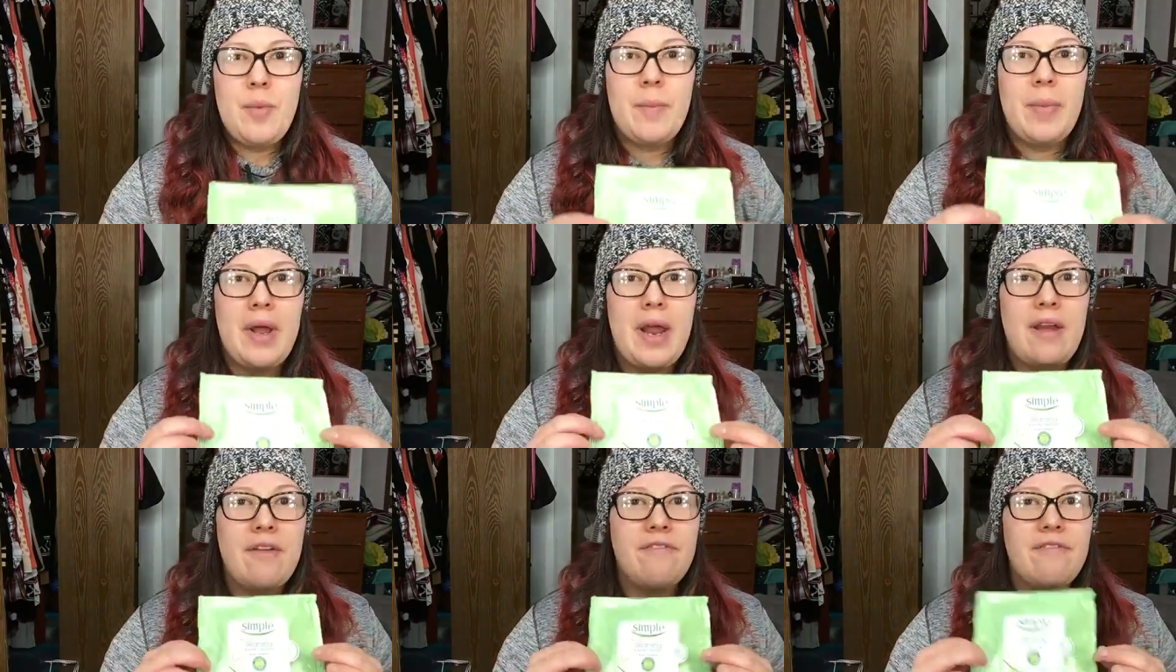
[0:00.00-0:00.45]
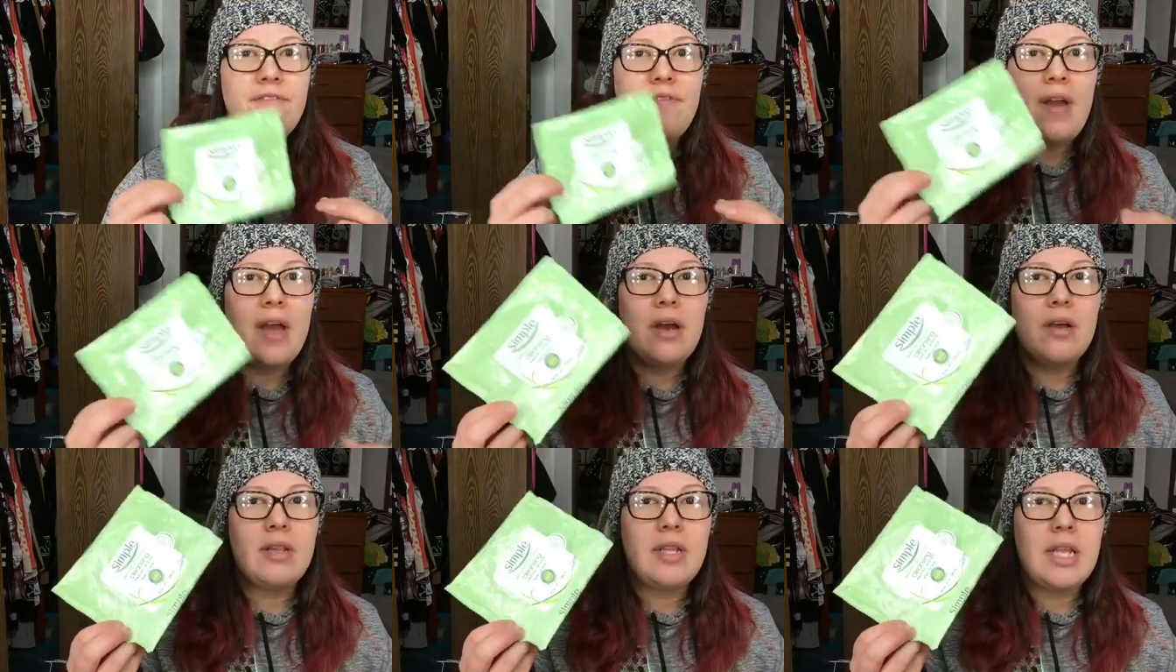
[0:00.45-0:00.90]
But I
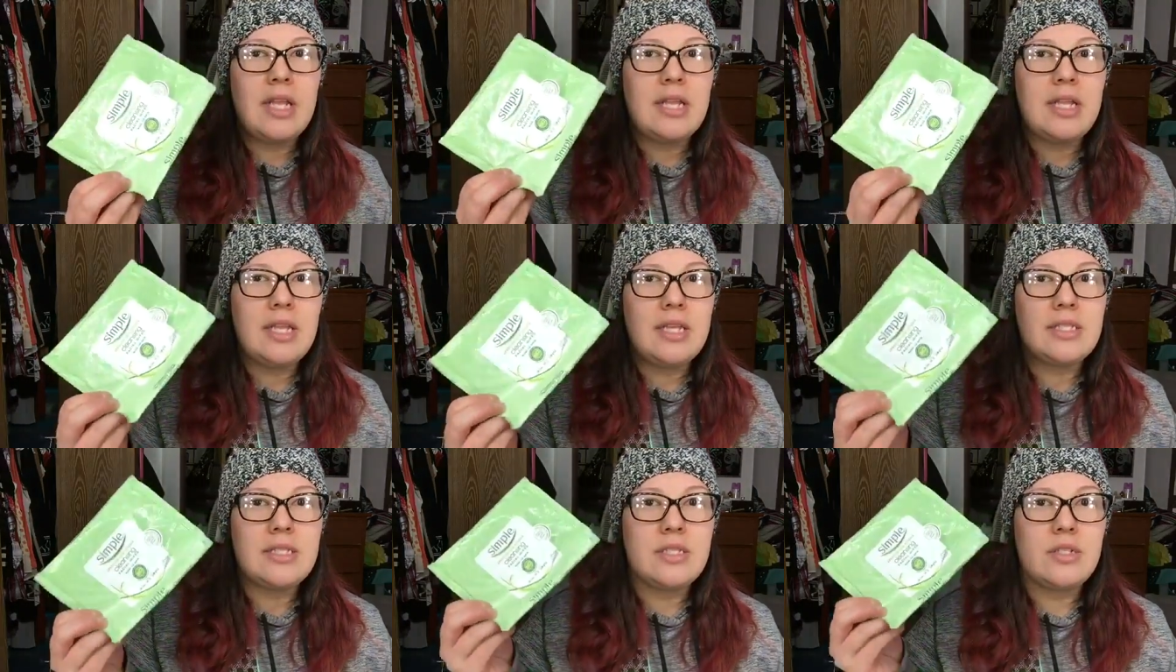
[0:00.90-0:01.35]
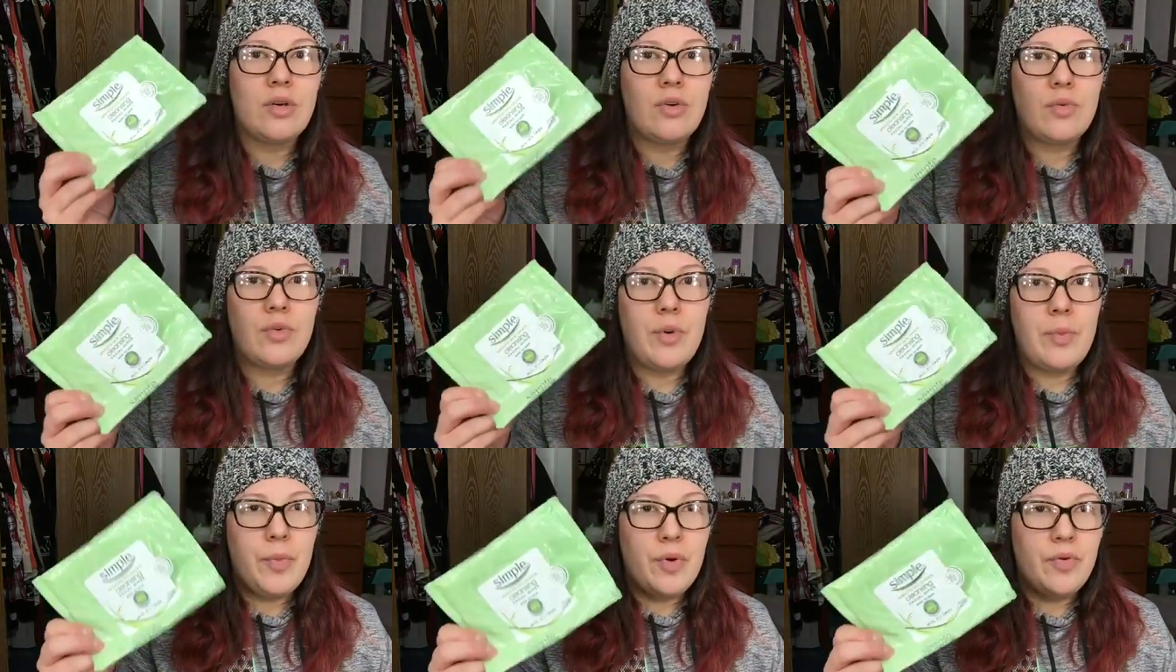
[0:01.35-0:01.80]
found that these
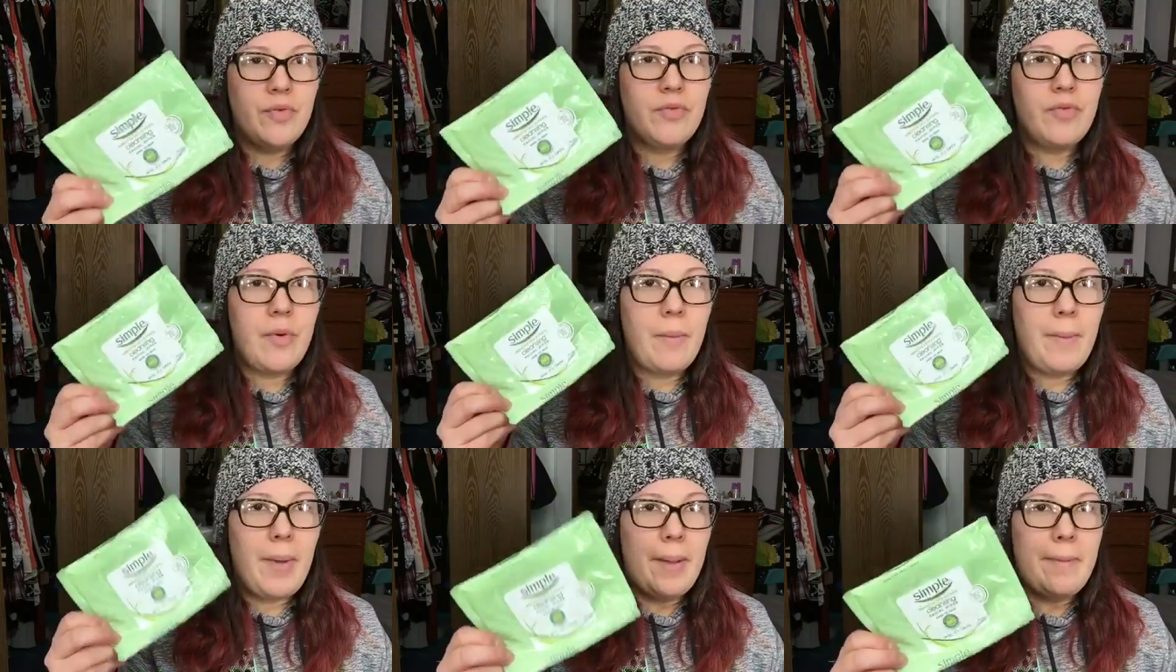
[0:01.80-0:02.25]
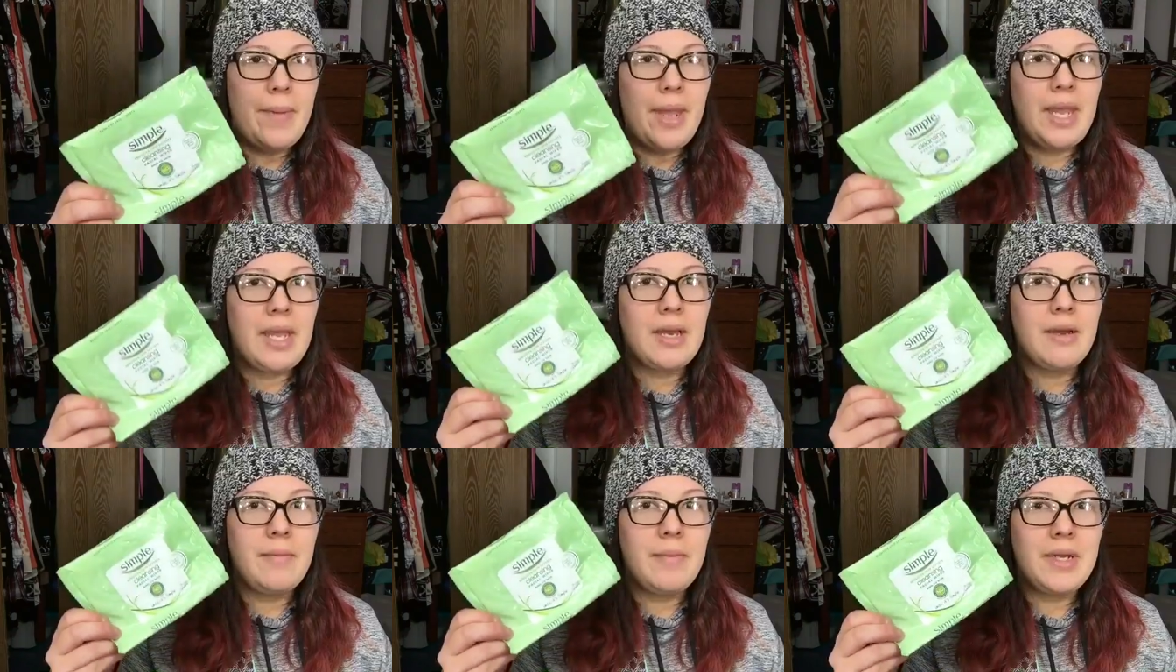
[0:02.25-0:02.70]
don't remove my
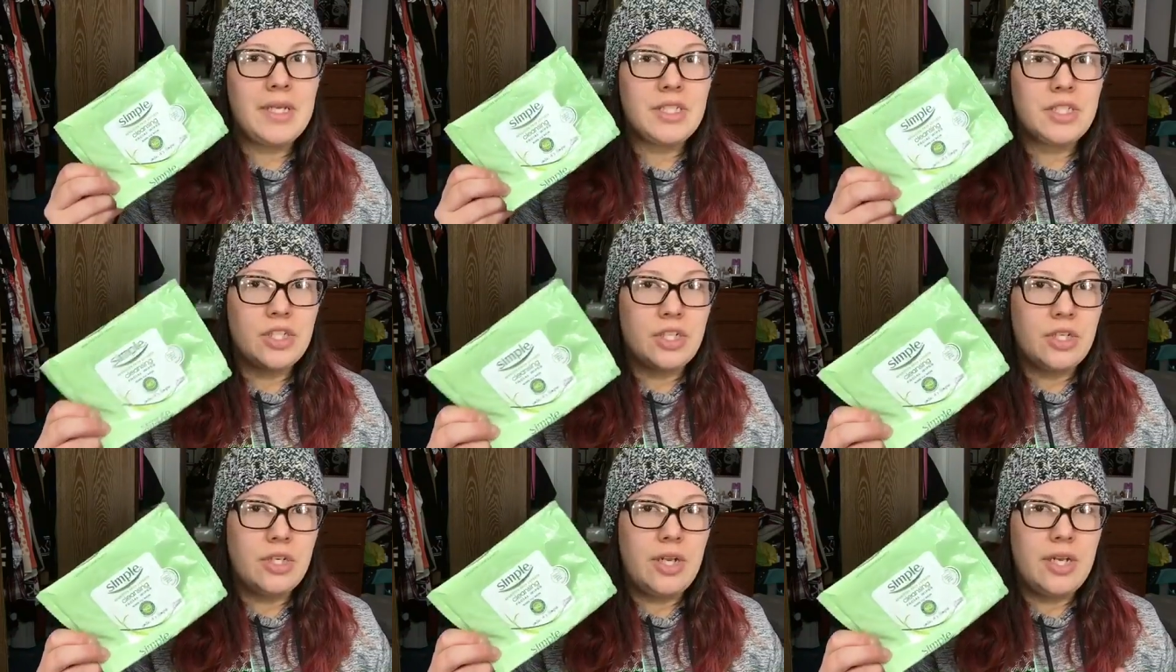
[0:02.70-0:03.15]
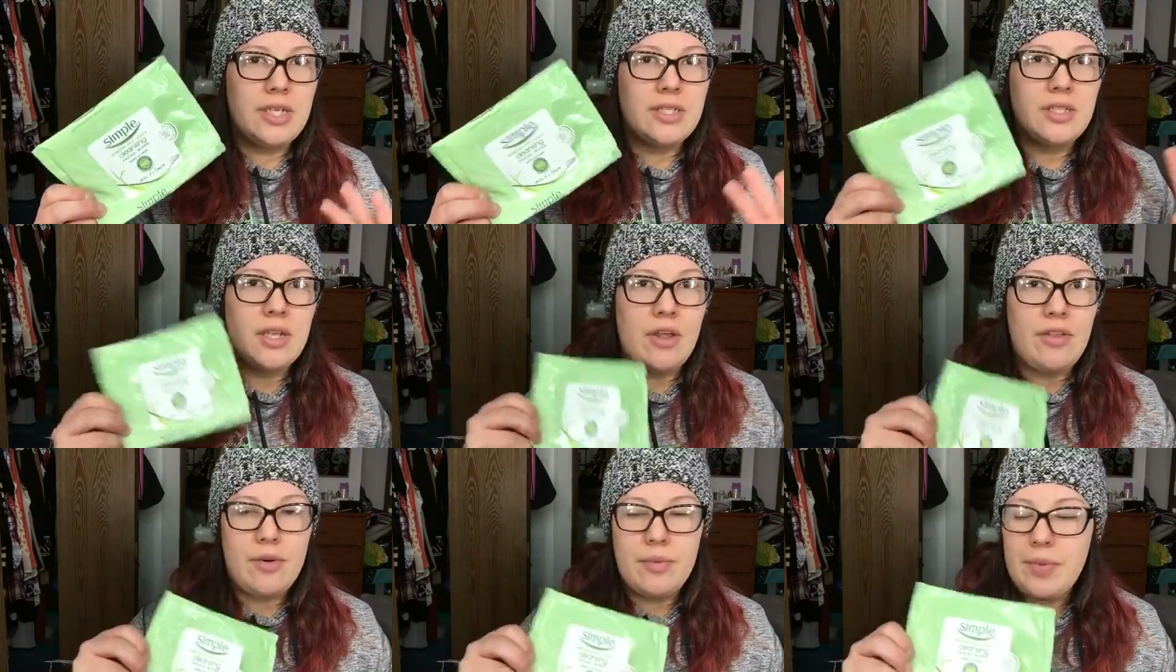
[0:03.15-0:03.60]
makeup as good
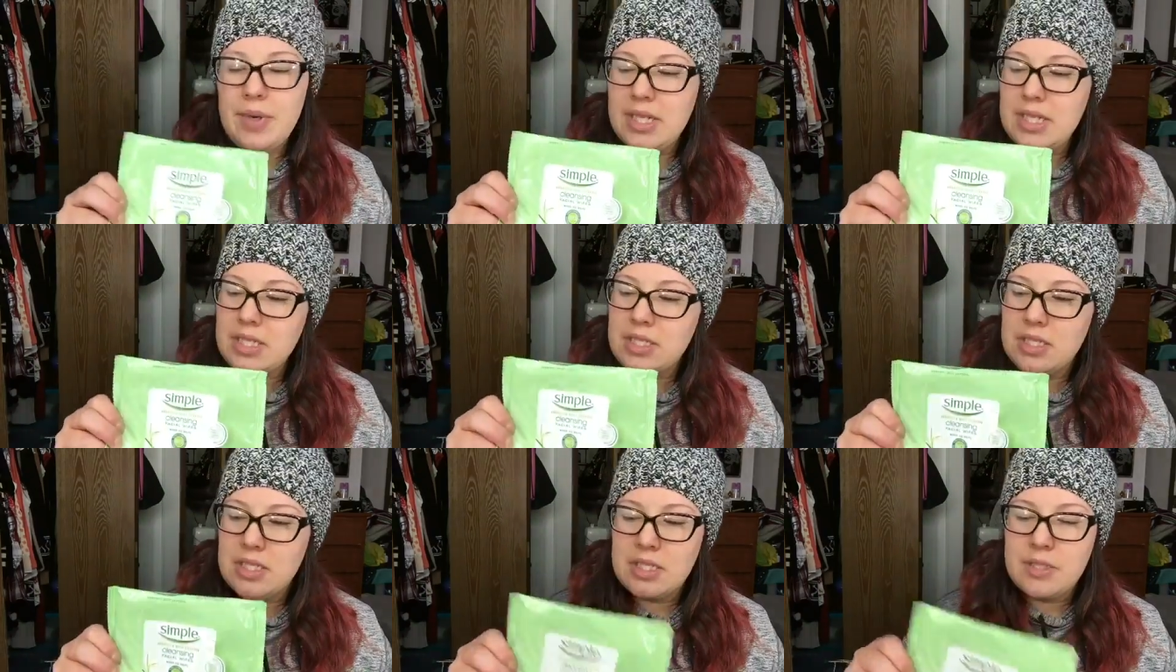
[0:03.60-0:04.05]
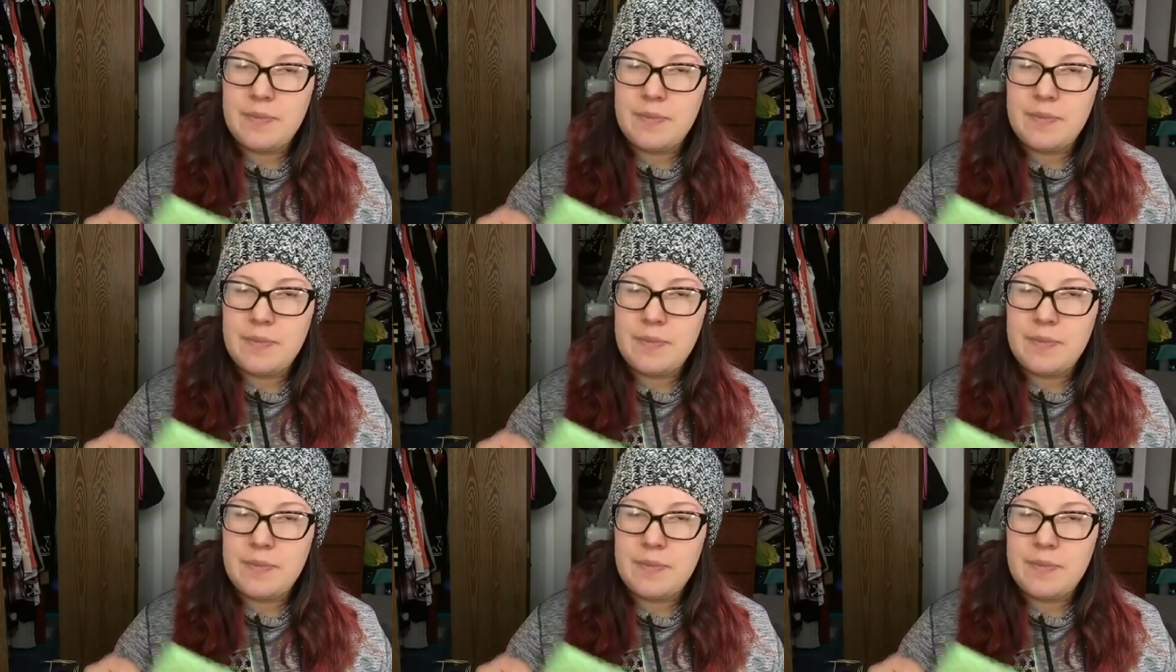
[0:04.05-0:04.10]
as other ones,